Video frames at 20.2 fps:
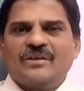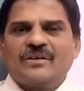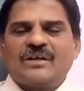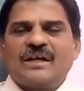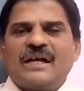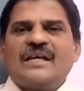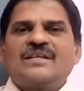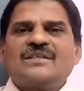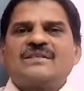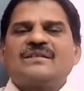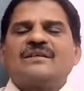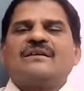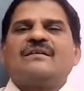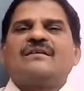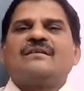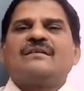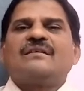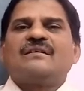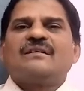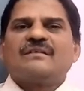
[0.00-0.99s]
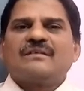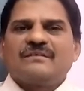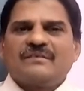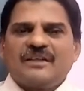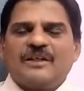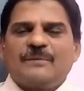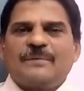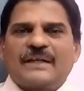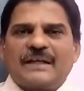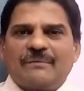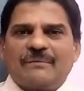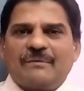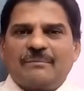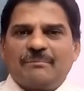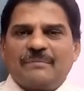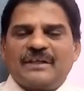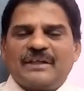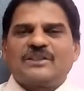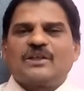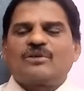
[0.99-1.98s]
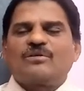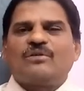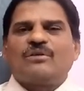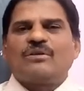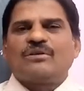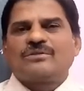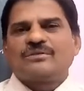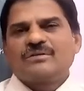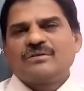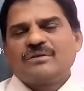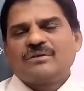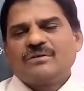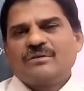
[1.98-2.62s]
Hence, it became the major cause